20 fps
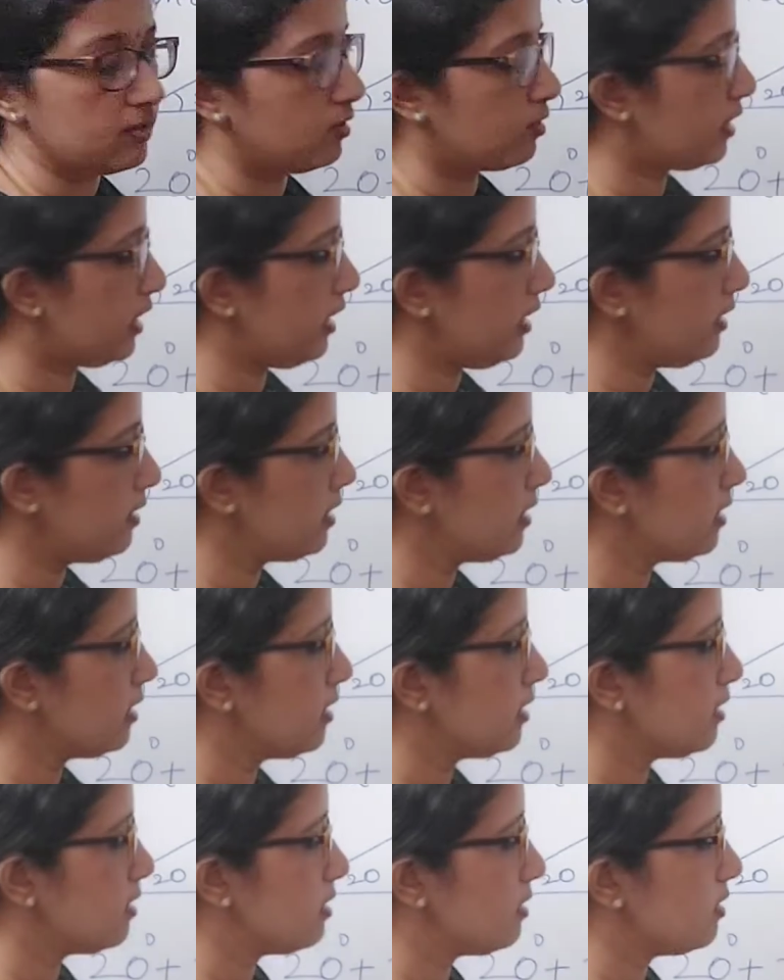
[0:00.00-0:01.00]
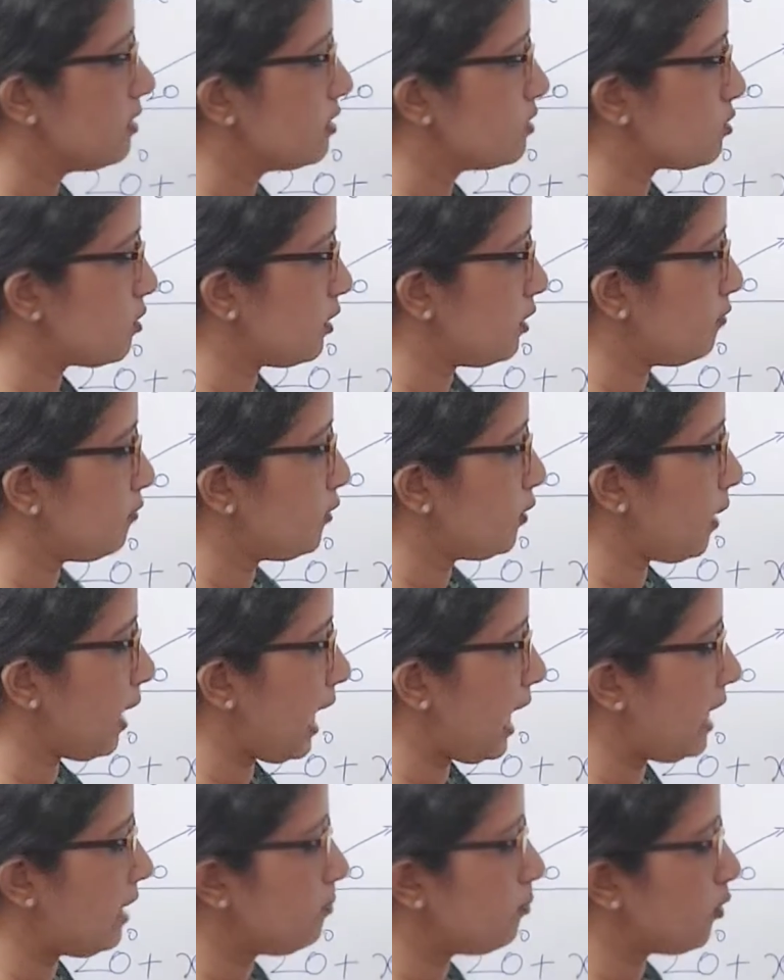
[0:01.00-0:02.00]
Okay, so if you
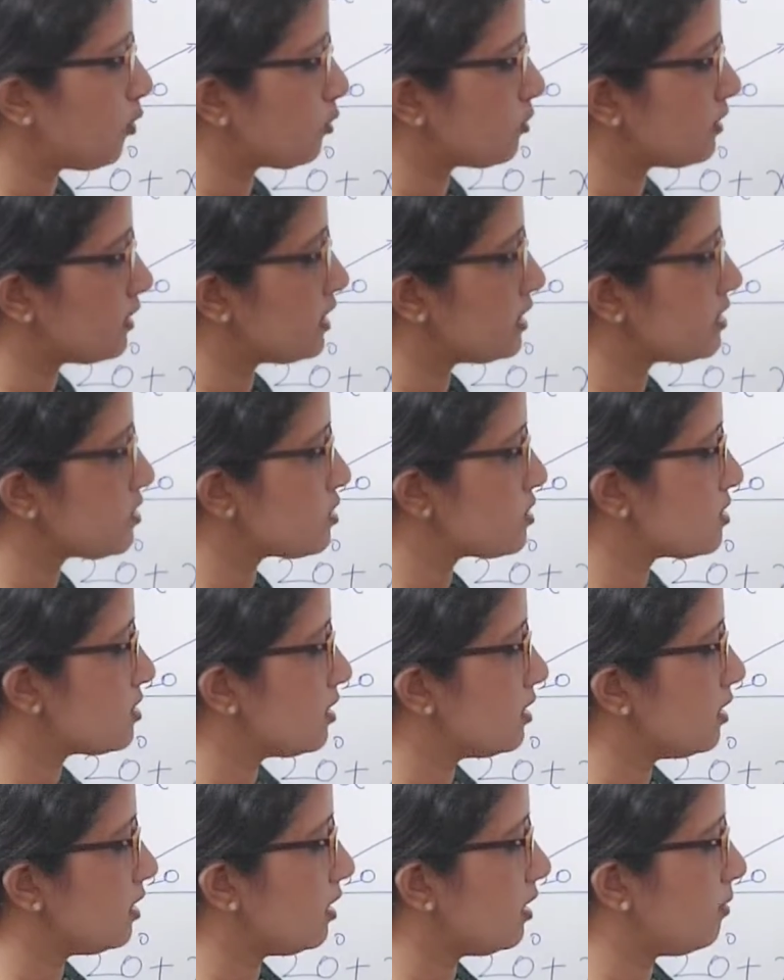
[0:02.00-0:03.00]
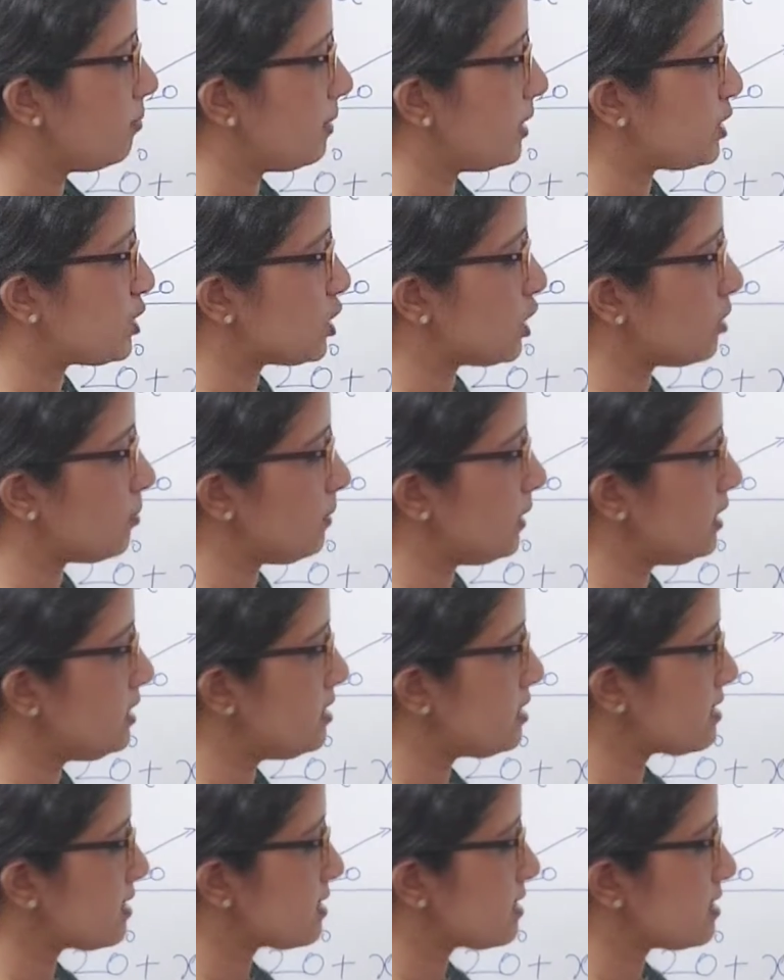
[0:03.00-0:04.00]
add both these
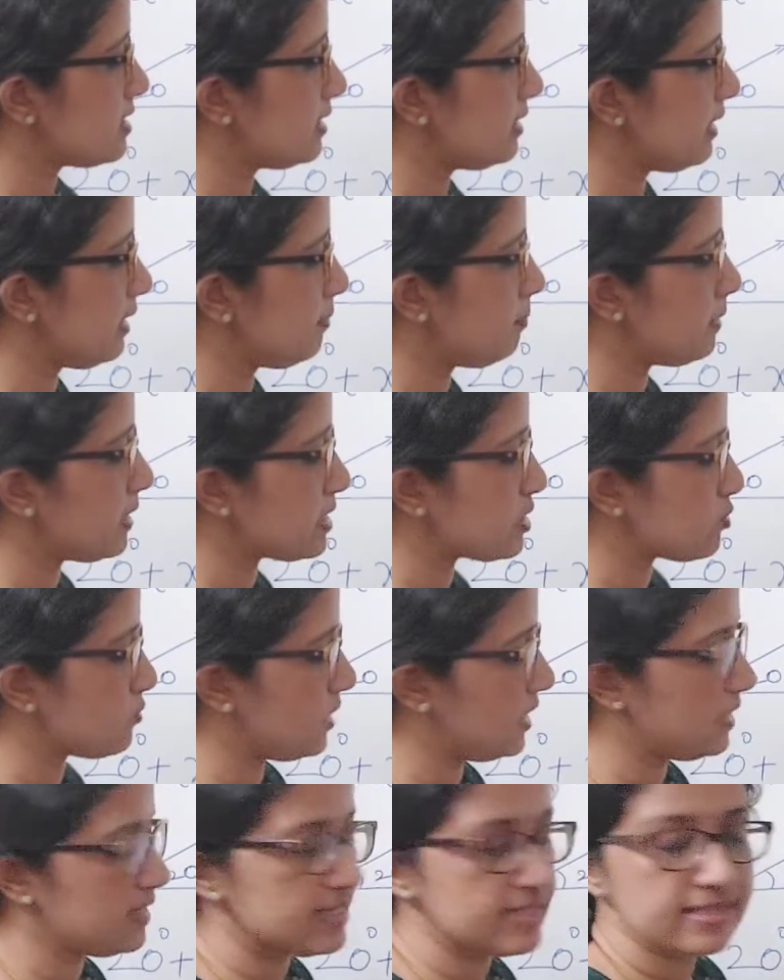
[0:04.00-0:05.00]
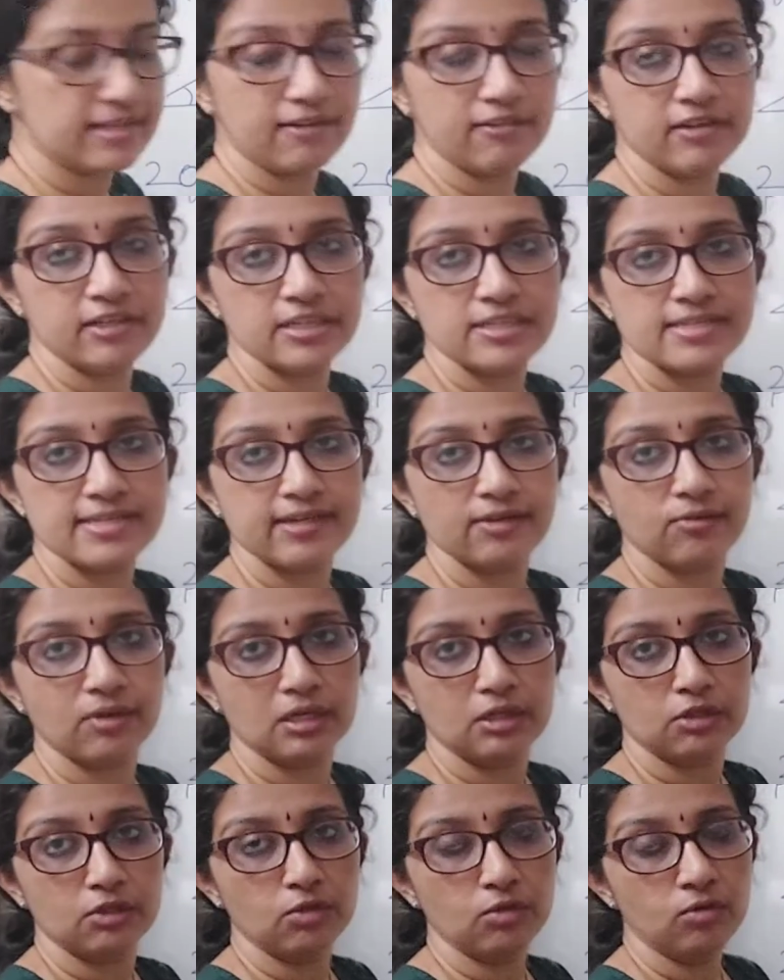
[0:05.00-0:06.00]
measurements, 63 plus 27 is
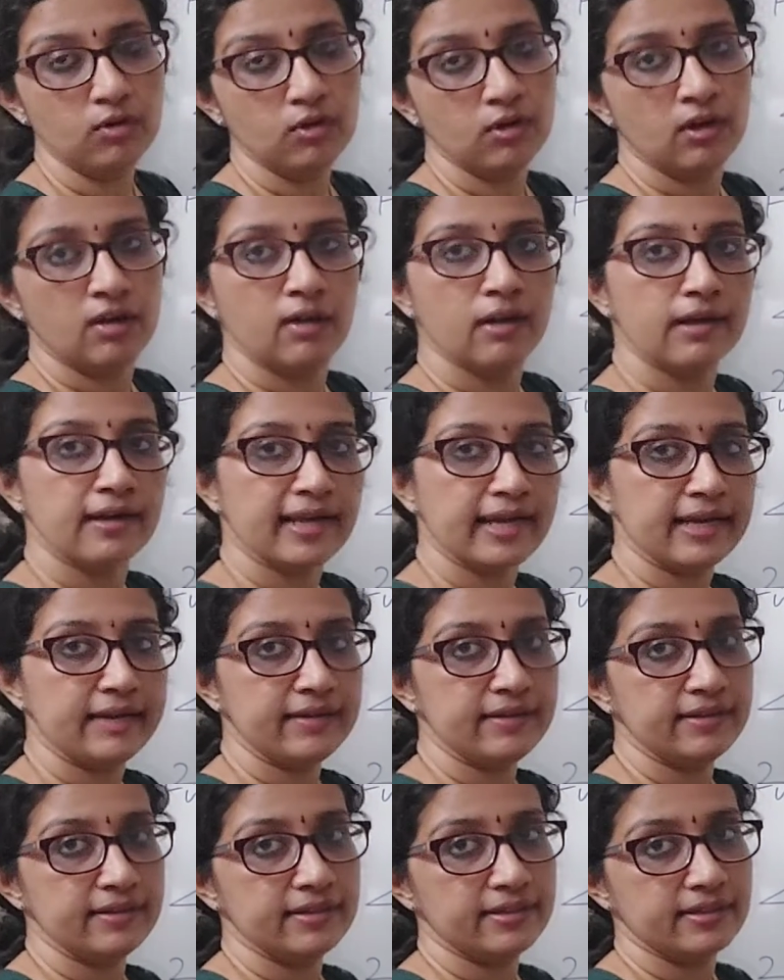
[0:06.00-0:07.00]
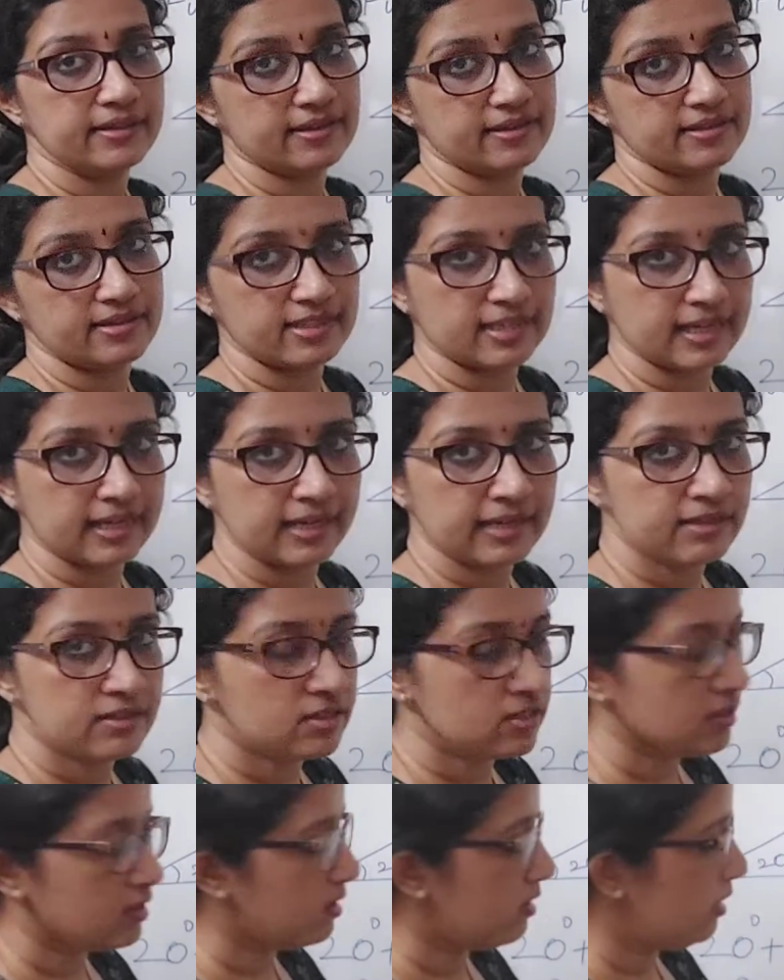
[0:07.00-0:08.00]
equal to 90 degrees,
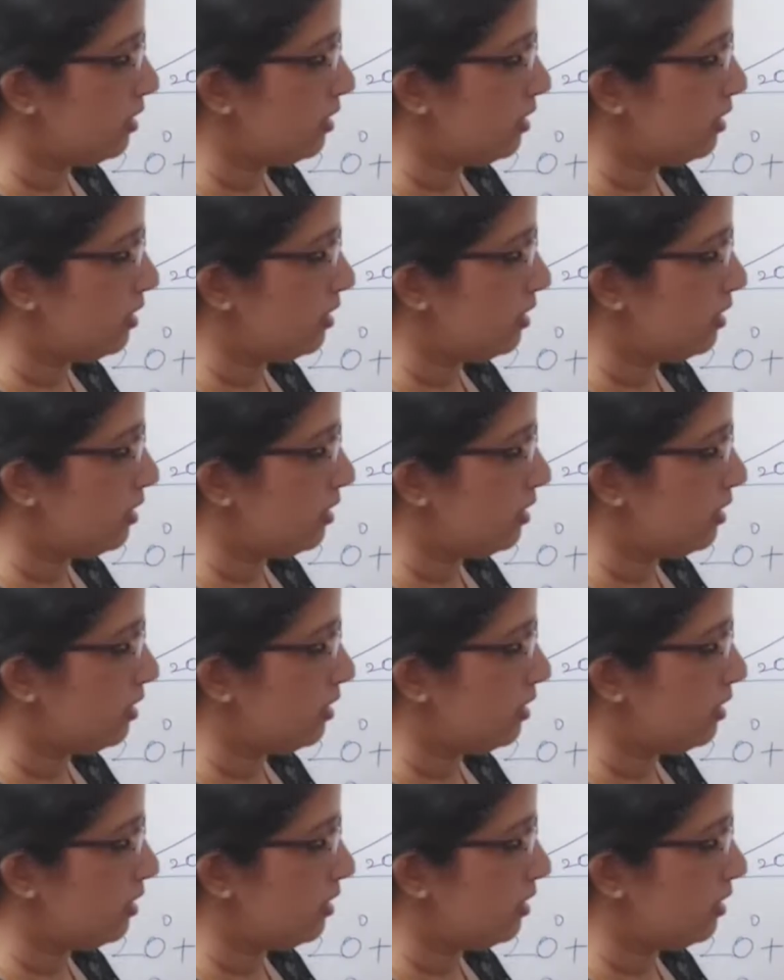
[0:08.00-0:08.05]
correct?